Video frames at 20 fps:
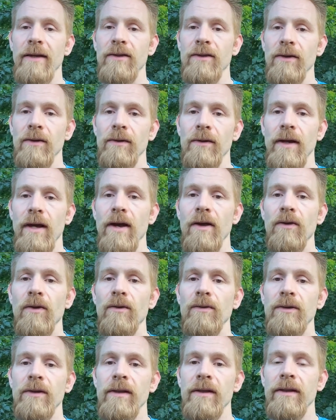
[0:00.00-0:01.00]
So
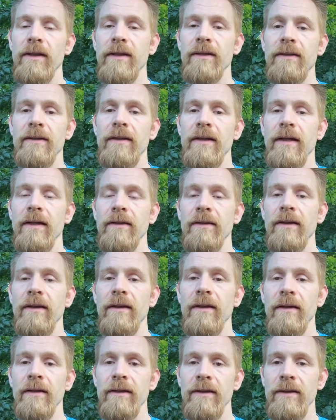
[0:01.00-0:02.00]
those are the things that
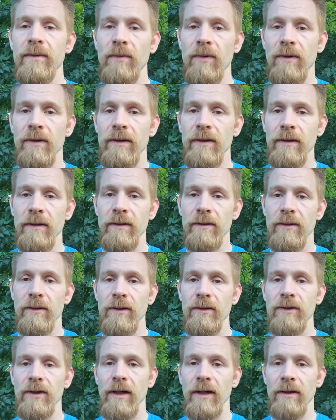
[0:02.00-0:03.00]
it's important to
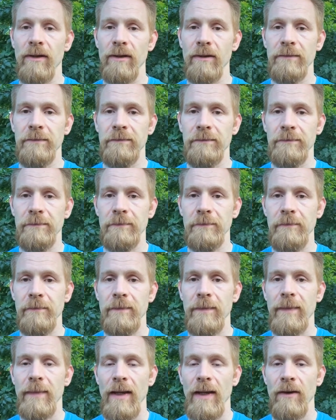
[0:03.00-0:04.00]
check on.
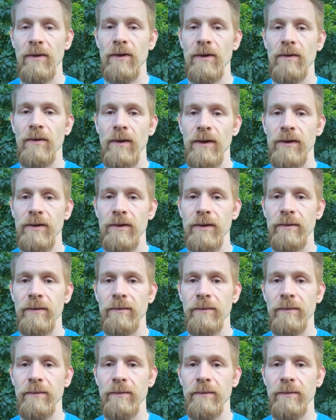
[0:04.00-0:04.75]
Good question.